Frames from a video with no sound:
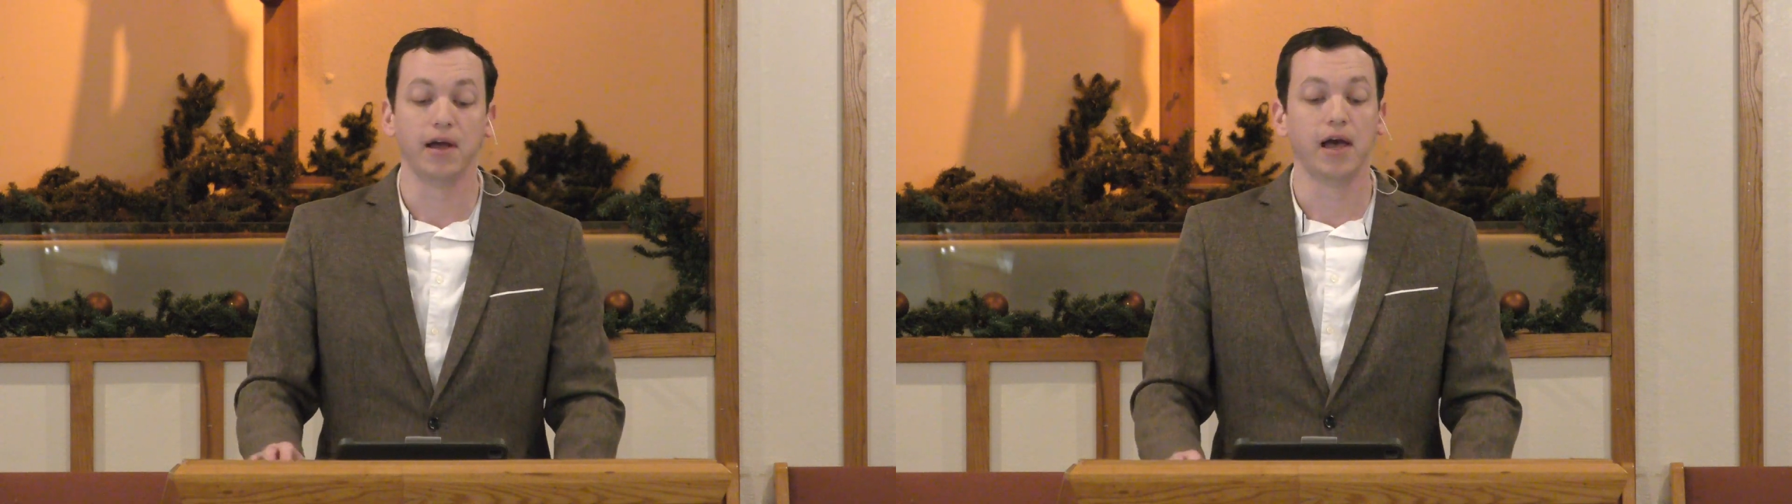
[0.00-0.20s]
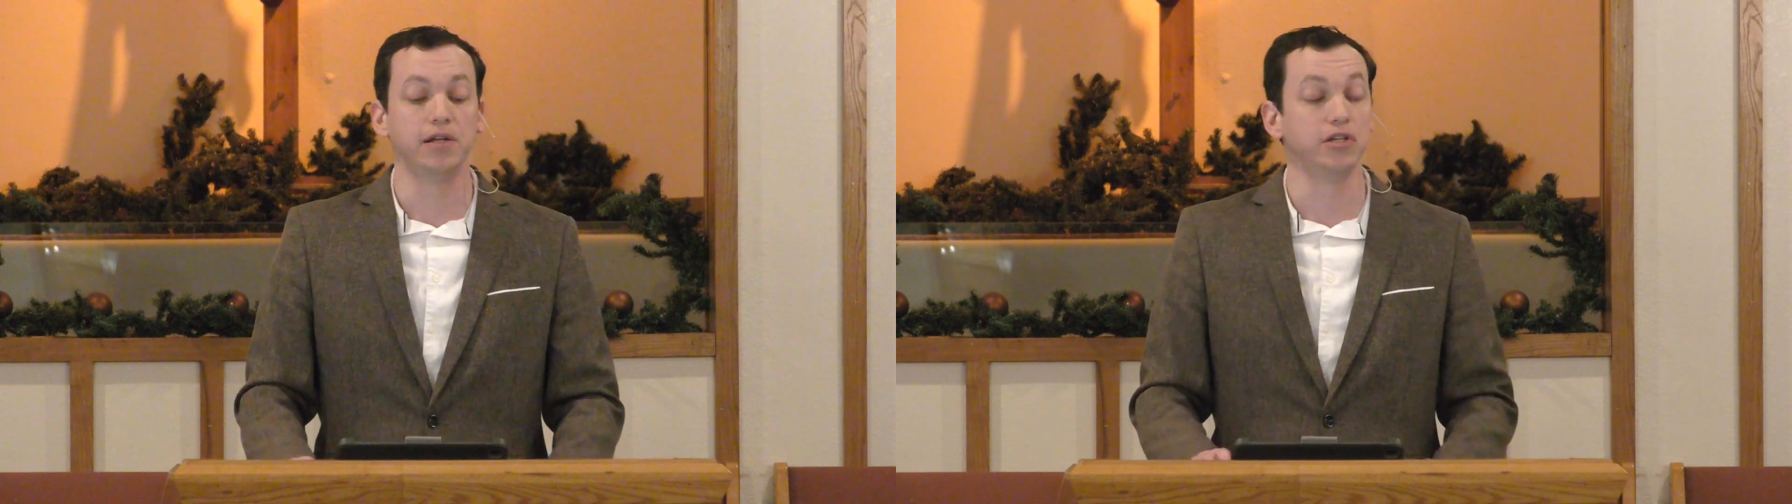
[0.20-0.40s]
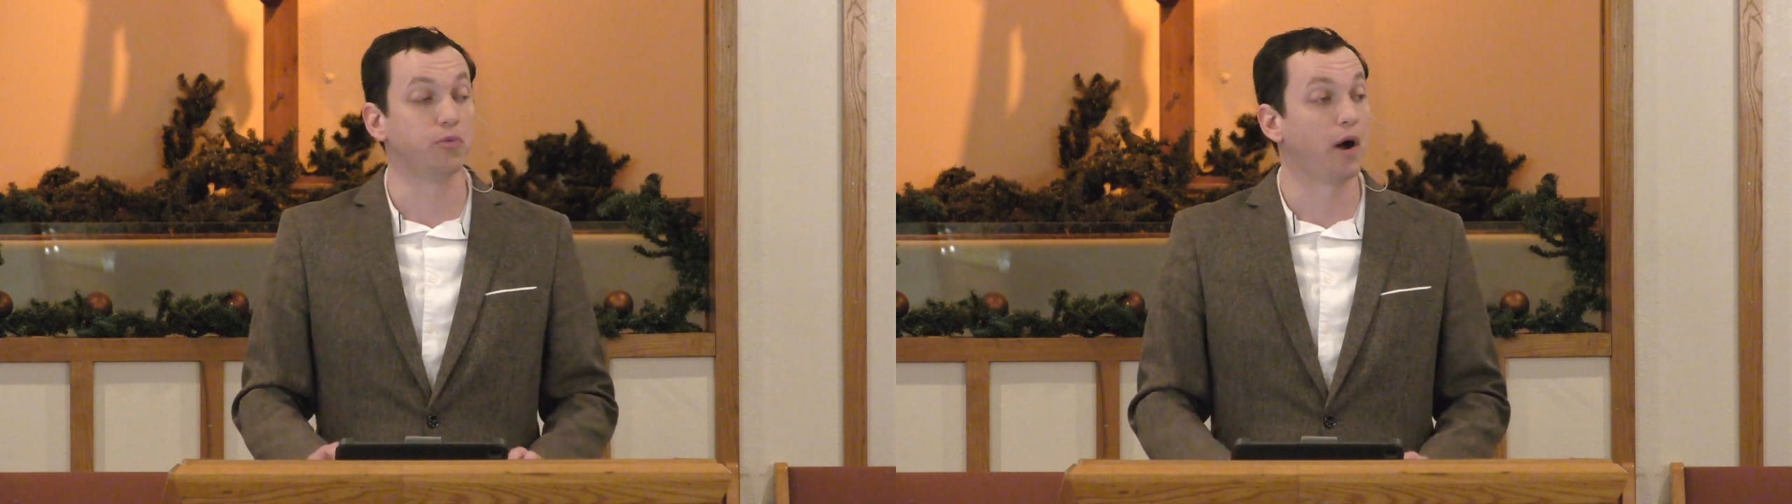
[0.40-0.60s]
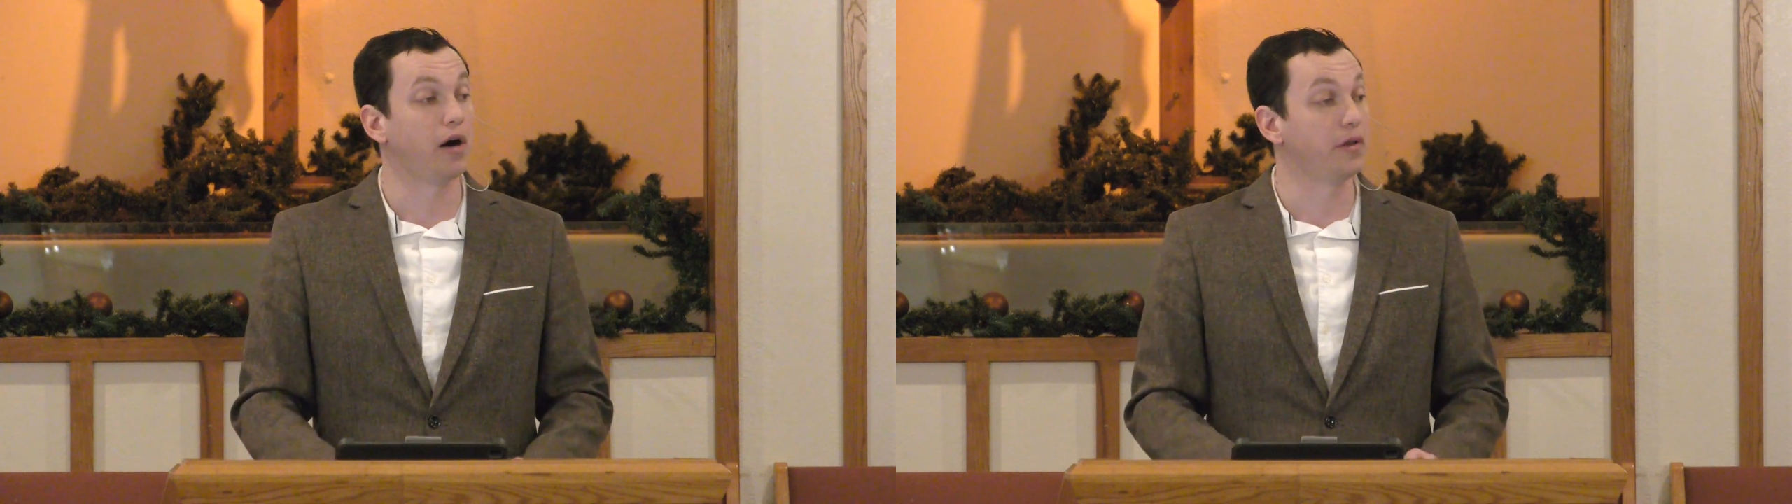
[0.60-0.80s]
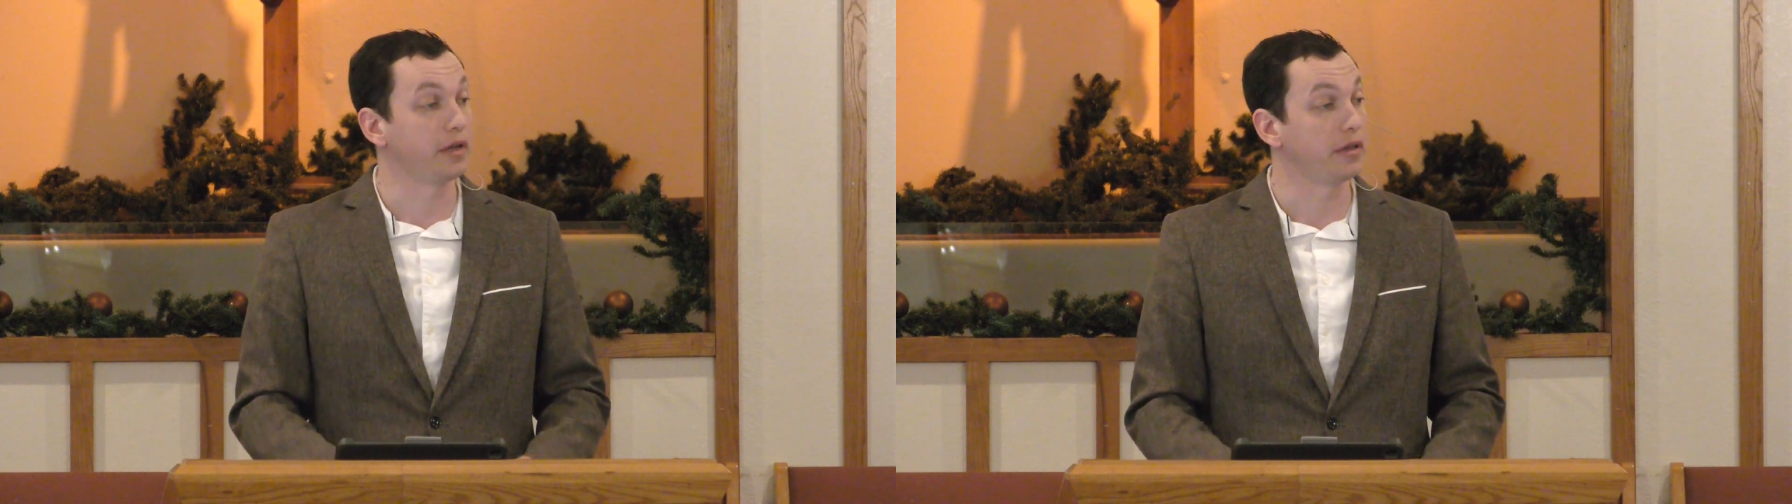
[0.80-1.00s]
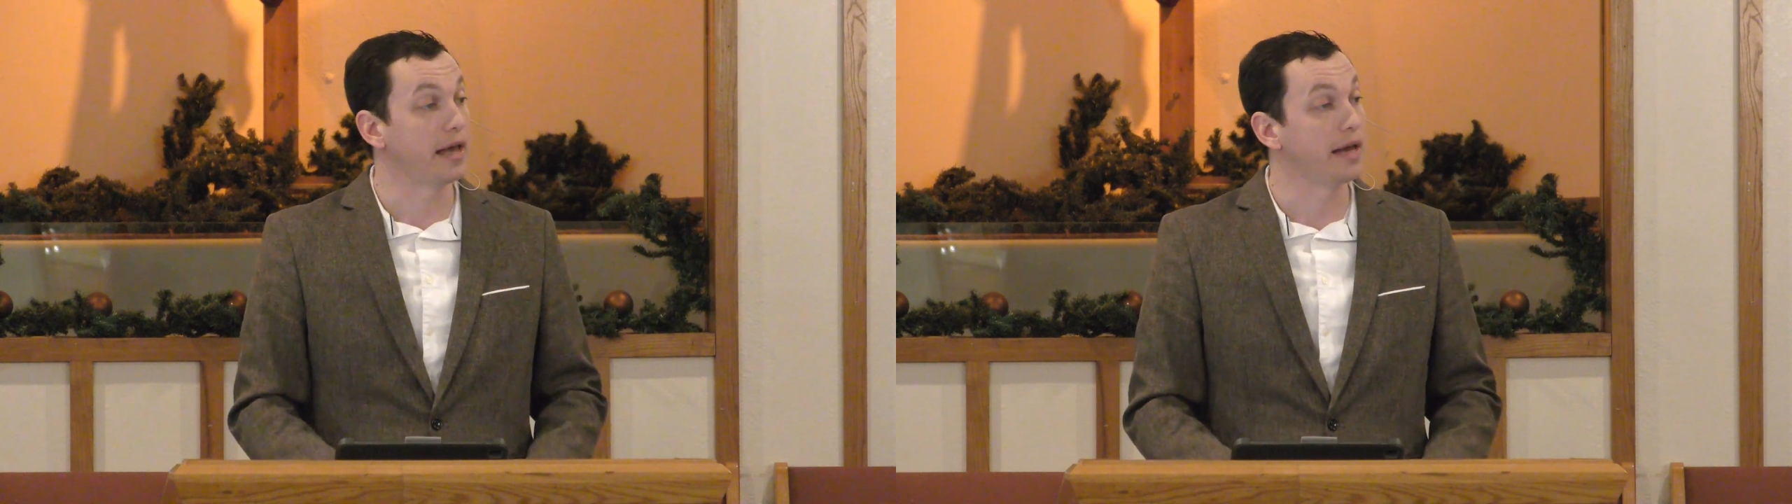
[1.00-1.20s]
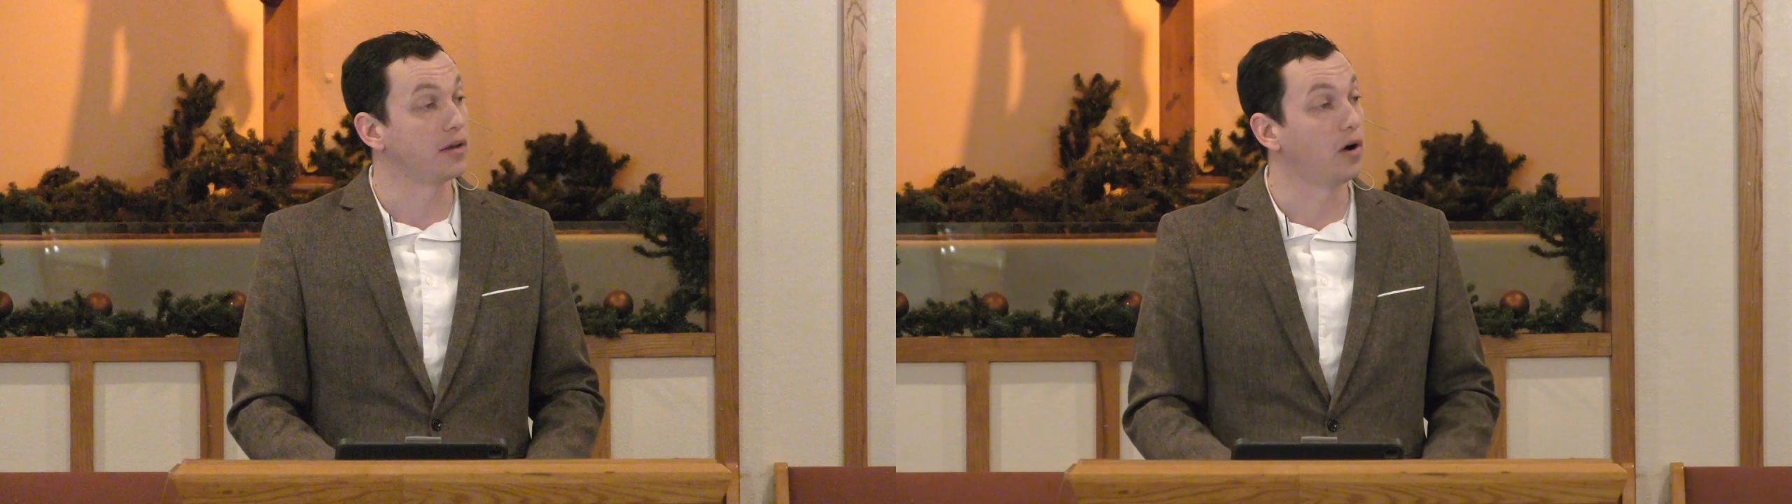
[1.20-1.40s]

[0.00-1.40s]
and to dwell in a land